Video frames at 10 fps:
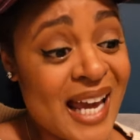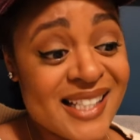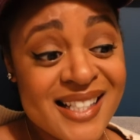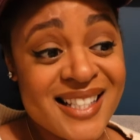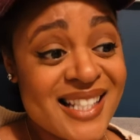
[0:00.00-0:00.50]

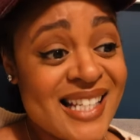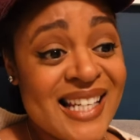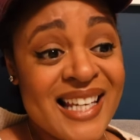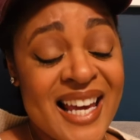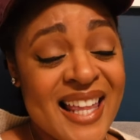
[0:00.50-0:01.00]
didn't
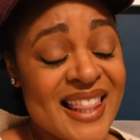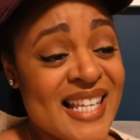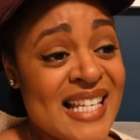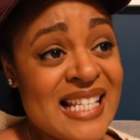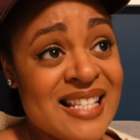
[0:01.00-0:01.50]
see
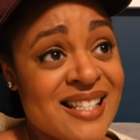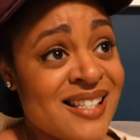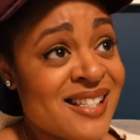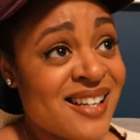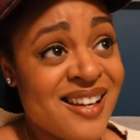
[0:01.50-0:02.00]

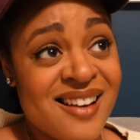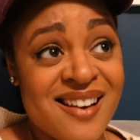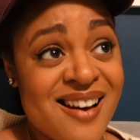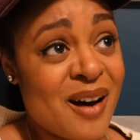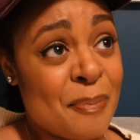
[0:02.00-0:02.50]
the
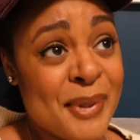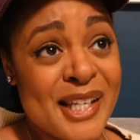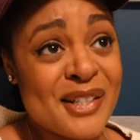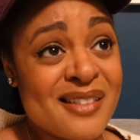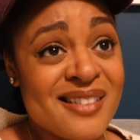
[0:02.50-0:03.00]

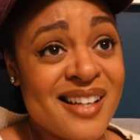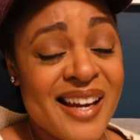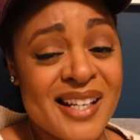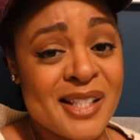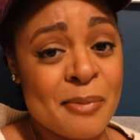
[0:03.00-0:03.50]
appeal
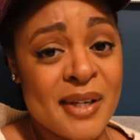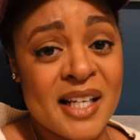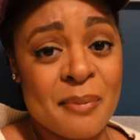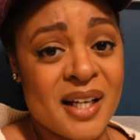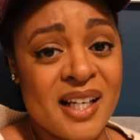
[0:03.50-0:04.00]
in
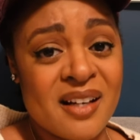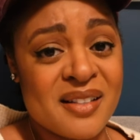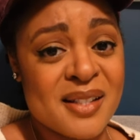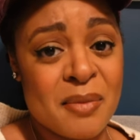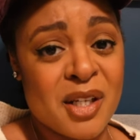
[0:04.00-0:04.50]
spending money
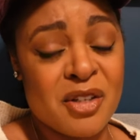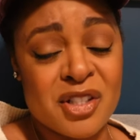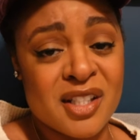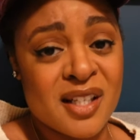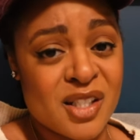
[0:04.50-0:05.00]
on something you're
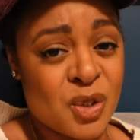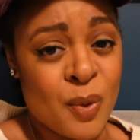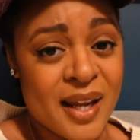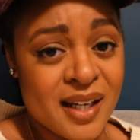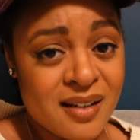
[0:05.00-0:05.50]
just gonna
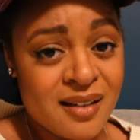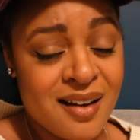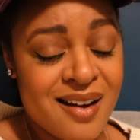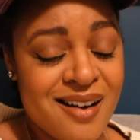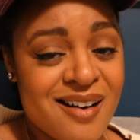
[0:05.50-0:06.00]
sweat in,
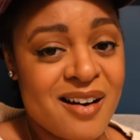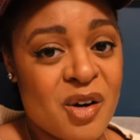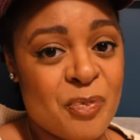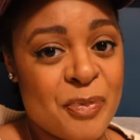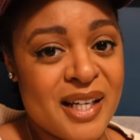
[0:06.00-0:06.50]

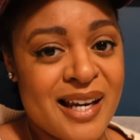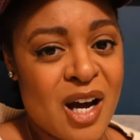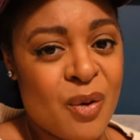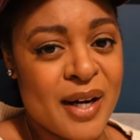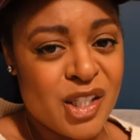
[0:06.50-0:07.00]
but
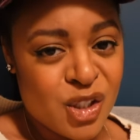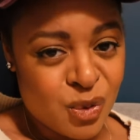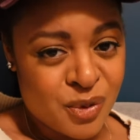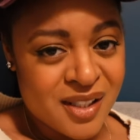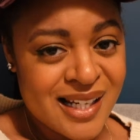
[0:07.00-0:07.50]
now I
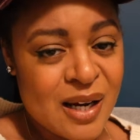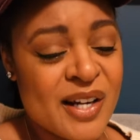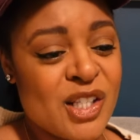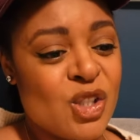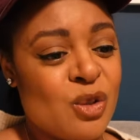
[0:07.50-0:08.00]
do.
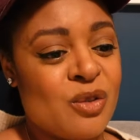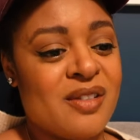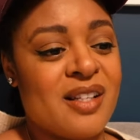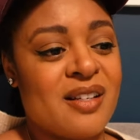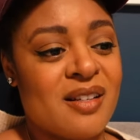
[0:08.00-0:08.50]

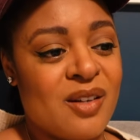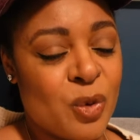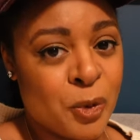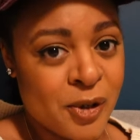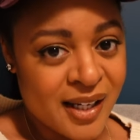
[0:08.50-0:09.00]
The
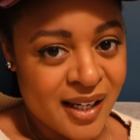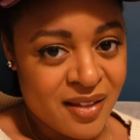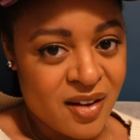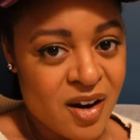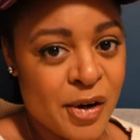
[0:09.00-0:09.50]
older I
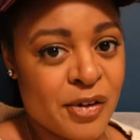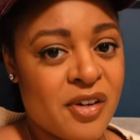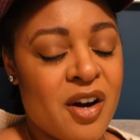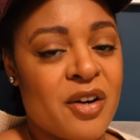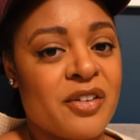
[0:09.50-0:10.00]
get, the harder and
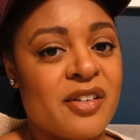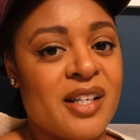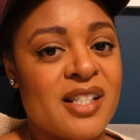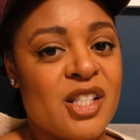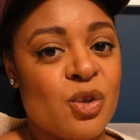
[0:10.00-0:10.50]
harder it
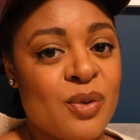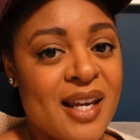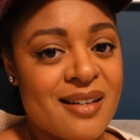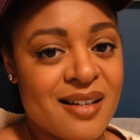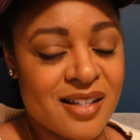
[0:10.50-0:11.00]
is to
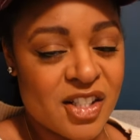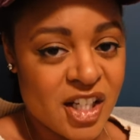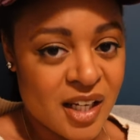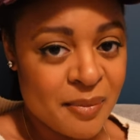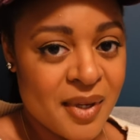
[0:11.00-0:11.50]
get in the
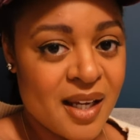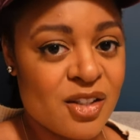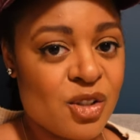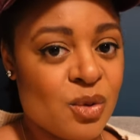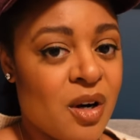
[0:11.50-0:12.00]
gym
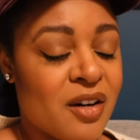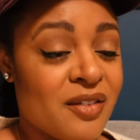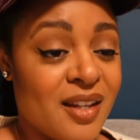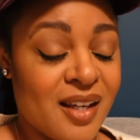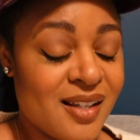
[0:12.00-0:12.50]
and do
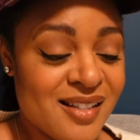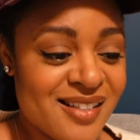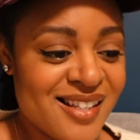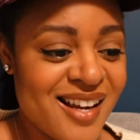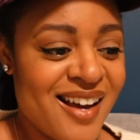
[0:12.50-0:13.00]
hard
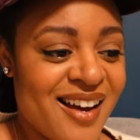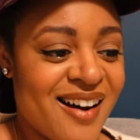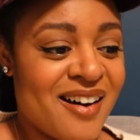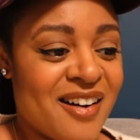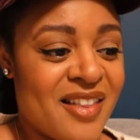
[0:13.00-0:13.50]
things
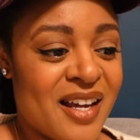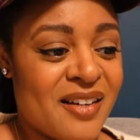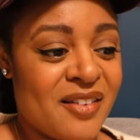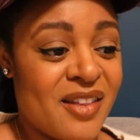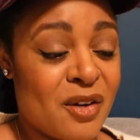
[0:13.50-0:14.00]

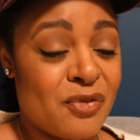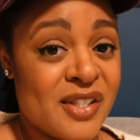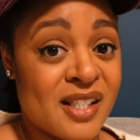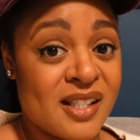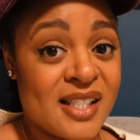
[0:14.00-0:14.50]
that are
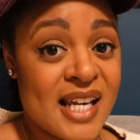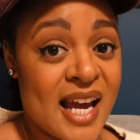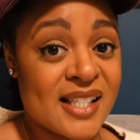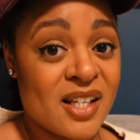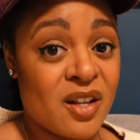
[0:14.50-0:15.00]
physically
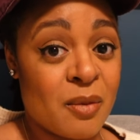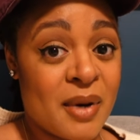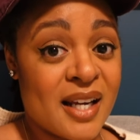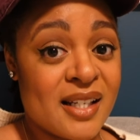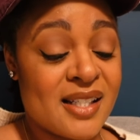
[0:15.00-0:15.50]
taxing on the
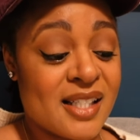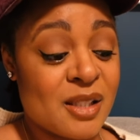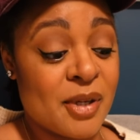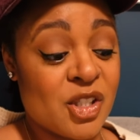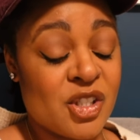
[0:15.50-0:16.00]
body,
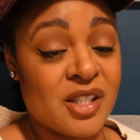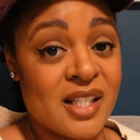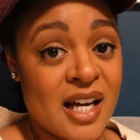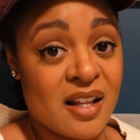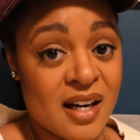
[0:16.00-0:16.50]
especially
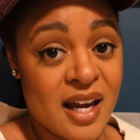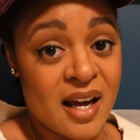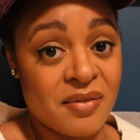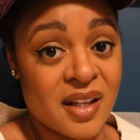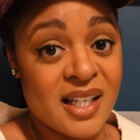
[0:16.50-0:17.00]
now that I
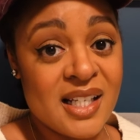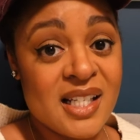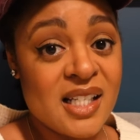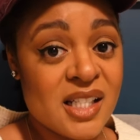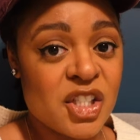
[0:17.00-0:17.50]
have like
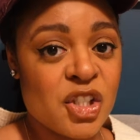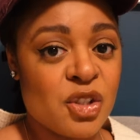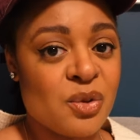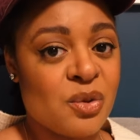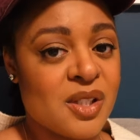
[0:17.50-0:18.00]
knee
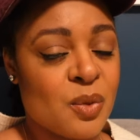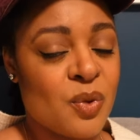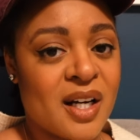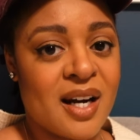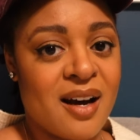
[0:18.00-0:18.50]
issues and
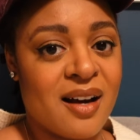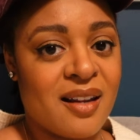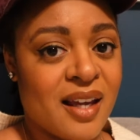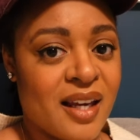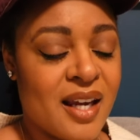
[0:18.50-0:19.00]

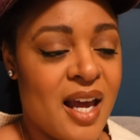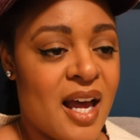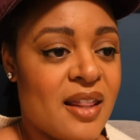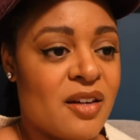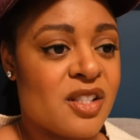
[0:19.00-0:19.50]
whatnot. Like,
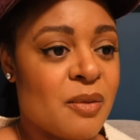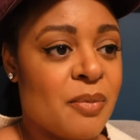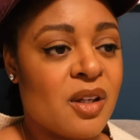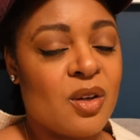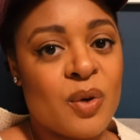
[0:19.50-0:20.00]
there's a
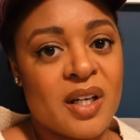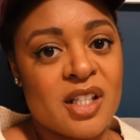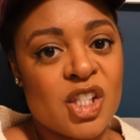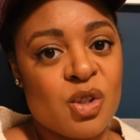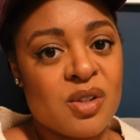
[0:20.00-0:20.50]
million and one
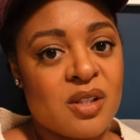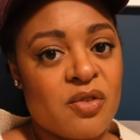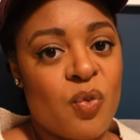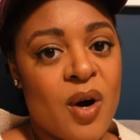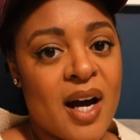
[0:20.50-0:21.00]
excuses
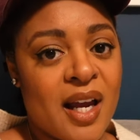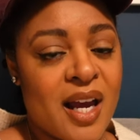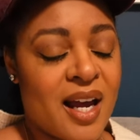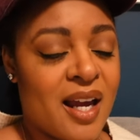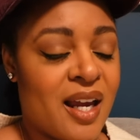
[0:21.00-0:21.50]
of why
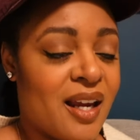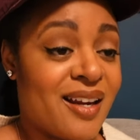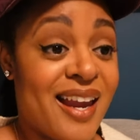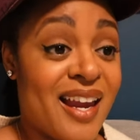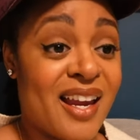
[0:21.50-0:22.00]
I
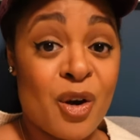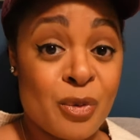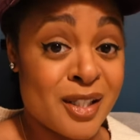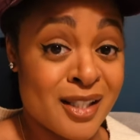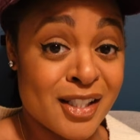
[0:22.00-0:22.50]
can't
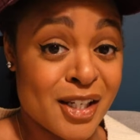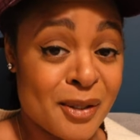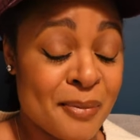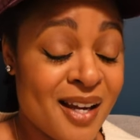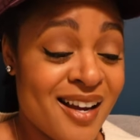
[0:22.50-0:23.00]
go to the
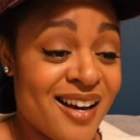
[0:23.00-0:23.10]
gym.